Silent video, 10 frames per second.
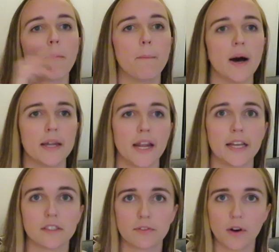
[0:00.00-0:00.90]
But
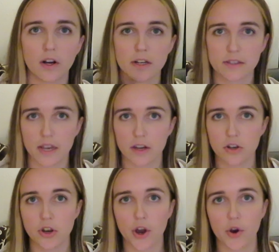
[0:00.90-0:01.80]
as far as I
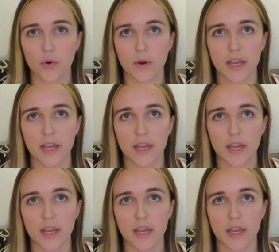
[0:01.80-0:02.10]
know,